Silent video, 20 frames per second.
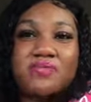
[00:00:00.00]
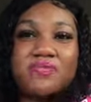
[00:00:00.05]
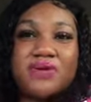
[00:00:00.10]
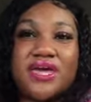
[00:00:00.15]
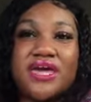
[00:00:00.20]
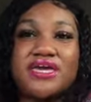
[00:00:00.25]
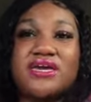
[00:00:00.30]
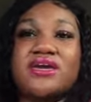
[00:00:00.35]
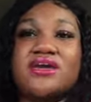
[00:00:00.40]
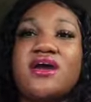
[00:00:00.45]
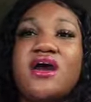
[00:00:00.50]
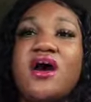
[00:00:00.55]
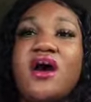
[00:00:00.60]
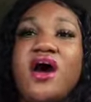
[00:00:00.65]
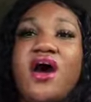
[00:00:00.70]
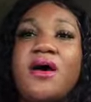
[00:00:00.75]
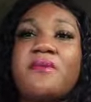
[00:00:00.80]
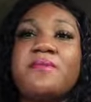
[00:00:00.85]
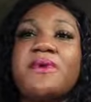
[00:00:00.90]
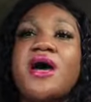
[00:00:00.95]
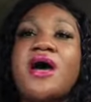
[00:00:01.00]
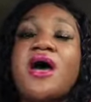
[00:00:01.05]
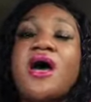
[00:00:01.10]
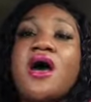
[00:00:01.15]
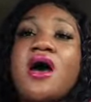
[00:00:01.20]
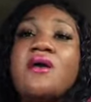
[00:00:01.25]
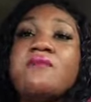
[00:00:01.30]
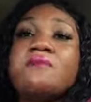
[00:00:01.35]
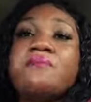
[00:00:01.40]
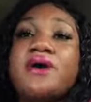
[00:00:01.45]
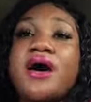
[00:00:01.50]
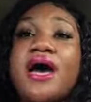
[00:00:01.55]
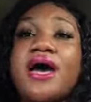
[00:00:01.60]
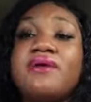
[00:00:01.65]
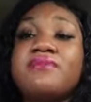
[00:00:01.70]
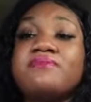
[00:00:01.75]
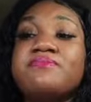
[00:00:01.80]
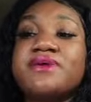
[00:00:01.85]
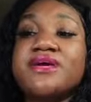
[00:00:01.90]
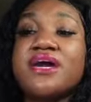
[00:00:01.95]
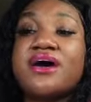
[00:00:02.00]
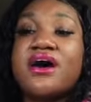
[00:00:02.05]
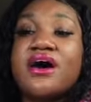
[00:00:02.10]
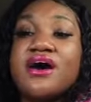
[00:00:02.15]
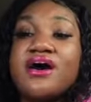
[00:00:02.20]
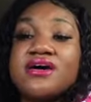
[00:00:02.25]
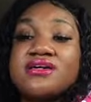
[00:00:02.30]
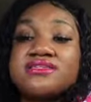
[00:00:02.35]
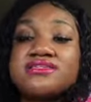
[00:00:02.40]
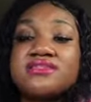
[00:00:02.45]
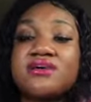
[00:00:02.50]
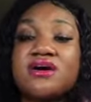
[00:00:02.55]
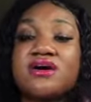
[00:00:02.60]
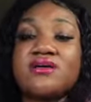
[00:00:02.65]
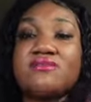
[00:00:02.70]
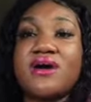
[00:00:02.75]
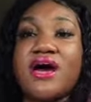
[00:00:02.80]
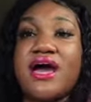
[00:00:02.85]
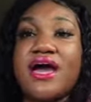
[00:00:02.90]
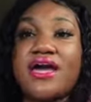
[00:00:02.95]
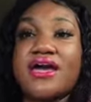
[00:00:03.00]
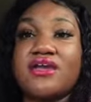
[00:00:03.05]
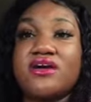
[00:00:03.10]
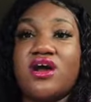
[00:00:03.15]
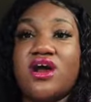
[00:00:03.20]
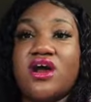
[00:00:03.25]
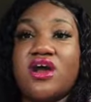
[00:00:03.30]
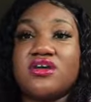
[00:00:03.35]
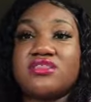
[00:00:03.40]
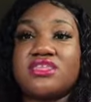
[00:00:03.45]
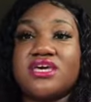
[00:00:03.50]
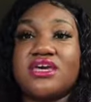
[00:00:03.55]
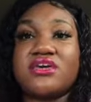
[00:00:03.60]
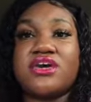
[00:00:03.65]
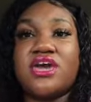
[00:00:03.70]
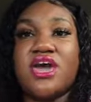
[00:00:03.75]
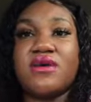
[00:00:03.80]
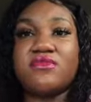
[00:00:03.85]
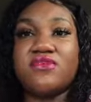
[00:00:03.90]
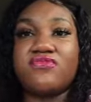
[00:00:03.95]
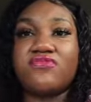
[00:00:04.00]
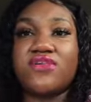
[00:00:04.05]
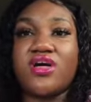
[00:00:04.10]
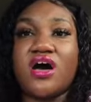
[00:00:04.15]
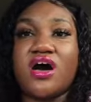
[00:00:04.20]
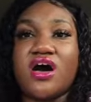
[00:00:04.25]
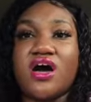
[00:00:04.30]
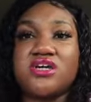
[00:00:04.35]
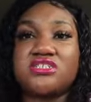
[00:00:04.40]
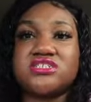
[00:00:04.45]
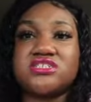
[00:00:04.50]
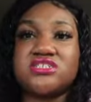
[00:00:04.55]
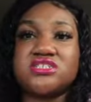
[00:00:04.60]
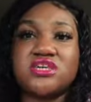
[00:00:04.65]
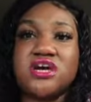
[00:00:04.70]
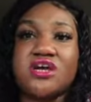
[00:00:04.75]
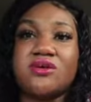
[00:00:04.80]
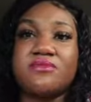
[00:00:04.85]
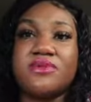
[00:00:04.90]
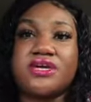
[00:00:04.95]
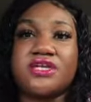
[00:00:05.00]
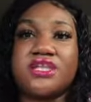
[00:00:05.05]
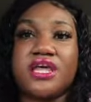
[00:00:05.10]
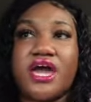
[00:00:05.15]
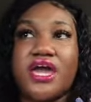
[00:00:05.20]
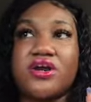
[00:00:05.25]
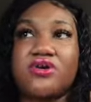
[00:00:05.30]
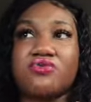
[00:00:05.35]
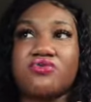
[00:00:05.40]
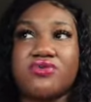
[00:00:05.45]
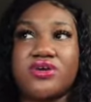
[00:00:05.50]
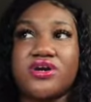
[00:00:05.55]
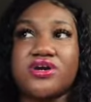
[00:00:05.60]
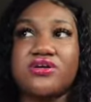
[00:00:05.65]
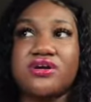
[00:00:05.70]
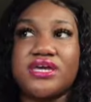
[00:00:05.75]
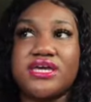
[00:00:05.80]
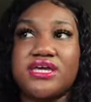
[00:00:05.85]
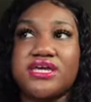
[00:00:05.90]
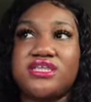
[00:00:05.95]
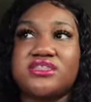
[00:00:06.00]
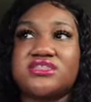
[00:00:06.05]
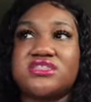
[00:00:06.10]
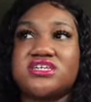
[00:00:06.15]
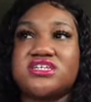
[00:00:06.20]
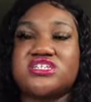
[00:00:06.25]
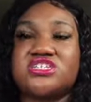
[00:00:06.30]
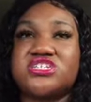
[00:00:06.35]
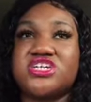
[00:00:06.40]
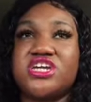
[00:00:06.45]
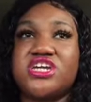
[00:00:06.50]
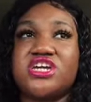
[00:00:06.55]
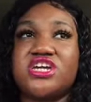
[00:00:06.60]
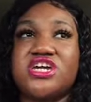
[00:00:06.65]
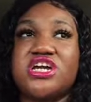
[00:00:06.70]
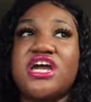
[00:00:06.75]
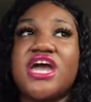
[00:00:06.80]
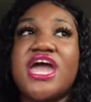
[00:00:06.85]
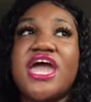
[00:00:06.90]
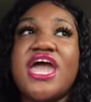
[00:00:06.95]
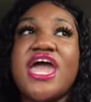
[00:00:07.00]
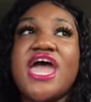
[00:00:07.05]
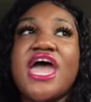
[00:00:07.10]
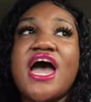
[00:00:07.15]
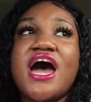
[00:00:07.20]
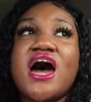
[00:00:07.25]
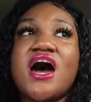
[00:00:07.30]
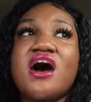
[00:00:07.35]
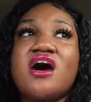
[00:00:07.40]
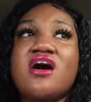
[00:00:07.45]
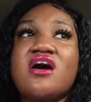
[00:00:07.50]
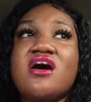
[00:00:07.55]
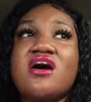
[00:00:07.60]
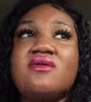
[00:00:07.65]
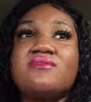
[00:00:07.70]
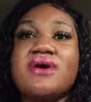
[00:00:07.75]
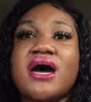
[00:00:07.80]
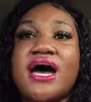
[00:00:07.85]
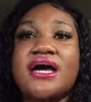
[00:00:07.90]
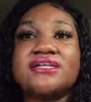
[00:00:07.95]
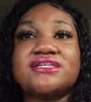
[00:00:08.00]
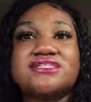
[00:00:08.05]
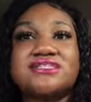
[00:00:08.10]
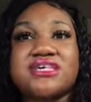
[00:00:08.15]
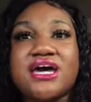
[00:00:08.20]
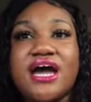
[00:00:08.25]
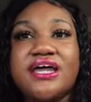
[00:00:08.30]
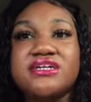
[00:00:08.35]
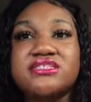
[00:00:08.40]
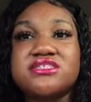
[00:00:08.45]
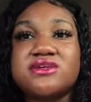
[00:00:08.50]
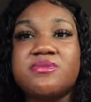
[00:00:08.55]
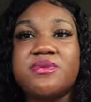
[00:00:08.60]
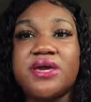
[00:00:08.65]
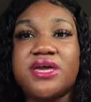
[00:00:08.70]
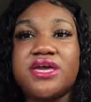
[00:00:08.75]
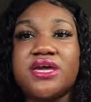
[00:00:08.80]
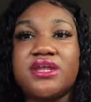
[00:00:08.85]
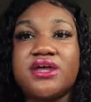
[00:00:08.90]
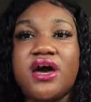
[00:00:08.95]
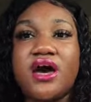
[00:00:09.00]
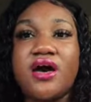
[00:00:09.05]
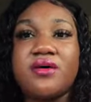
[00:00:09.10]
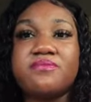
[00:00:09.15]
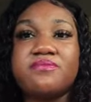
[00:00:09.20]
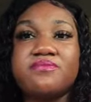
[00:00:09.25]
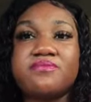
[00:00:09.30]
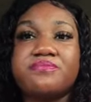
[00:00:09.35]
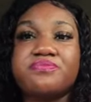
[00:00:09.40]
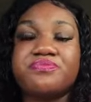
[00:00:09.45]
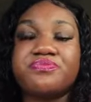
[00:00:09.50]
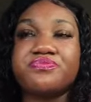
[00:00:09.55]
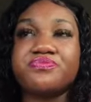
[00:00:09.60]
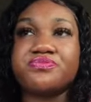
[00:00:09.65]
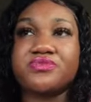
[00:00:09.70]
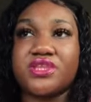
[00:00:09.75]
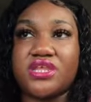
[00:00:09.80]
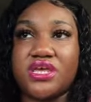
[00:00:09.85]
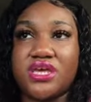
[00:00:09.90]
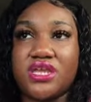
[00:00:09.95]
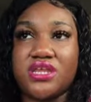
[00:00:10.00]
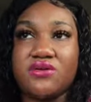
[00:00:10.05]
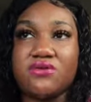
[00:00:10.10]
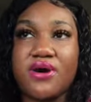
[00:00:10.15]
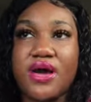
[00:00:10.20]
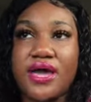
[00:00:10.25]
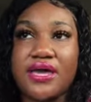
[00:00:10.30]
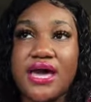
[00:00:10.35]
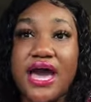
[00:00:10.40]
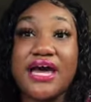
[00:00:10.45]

picking up, but because I had heard that camouflage is going to be like real in this year, I decided to pick it up. Anyway,